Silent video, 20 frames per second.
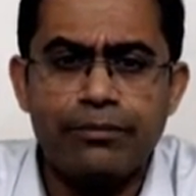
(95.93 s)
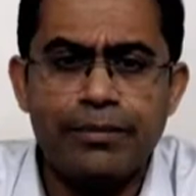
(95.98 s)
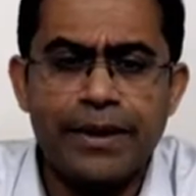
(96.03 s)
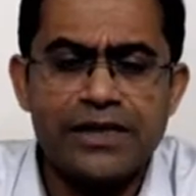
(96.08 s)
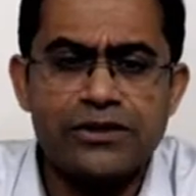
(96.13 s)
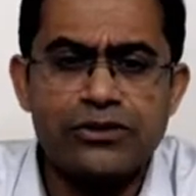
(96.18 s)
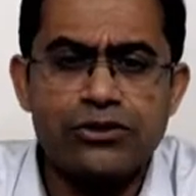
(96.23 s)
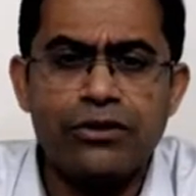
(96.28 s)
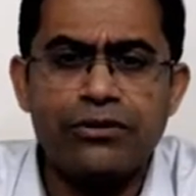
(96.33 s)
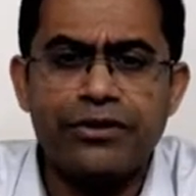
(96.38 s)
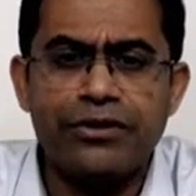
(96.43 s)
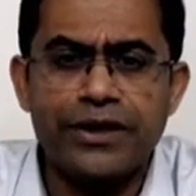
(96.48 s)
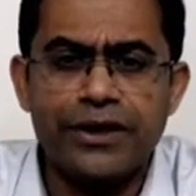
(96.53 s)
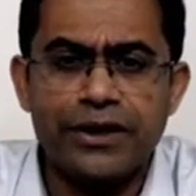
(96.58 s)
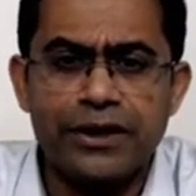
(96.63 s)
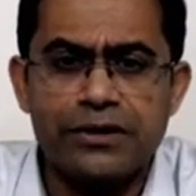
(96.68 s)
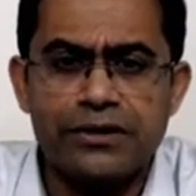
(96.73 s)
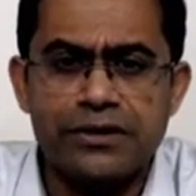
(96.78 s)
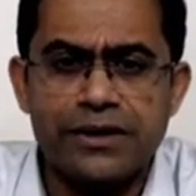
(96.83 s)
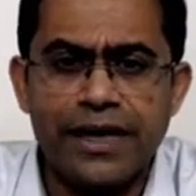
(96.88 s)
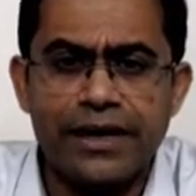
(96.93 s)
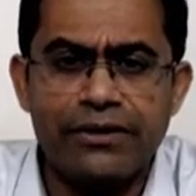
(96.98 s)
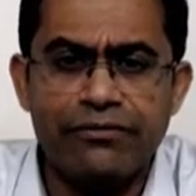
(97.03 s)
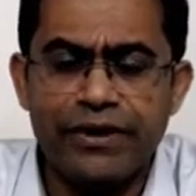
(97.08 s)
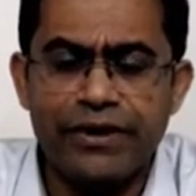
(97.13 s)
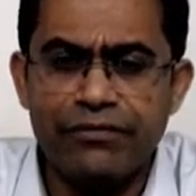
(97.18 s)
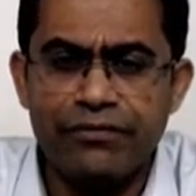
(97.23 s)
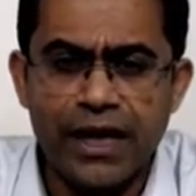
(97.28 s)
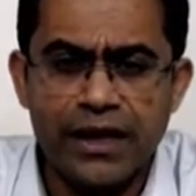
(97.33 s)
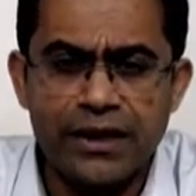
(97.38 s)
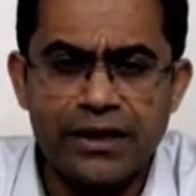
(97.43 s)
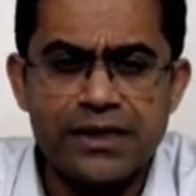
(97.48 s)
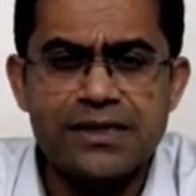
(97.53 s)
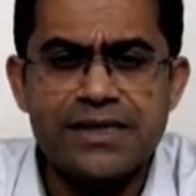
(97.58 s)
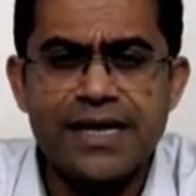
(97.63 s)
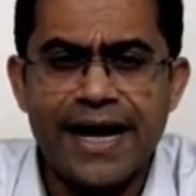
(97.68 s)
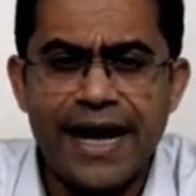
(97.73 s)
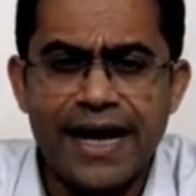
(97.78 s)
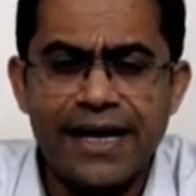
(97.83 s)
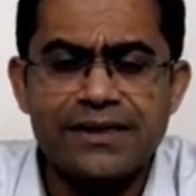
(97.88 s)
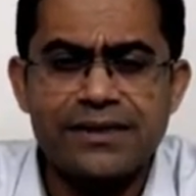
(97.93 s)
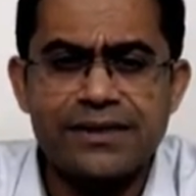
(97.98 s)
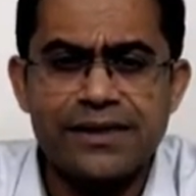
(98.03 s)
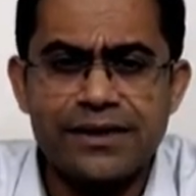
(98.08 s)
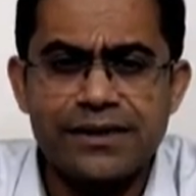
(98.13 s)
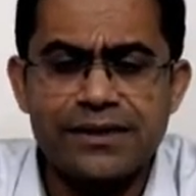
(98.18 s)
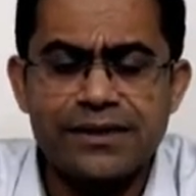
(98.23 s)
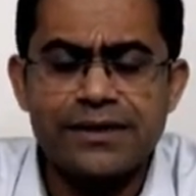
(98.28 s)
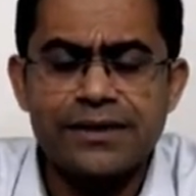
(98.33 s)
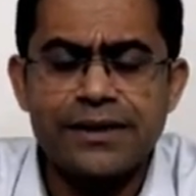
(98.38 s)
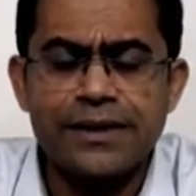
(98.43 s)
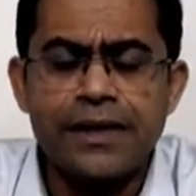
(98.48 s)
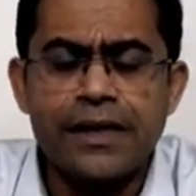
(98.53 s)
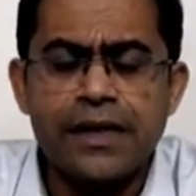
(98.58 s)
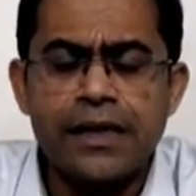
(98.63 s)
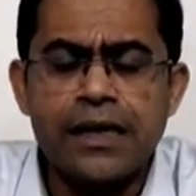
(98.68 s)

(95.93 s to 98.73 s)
based on returns, and we've done this analysis,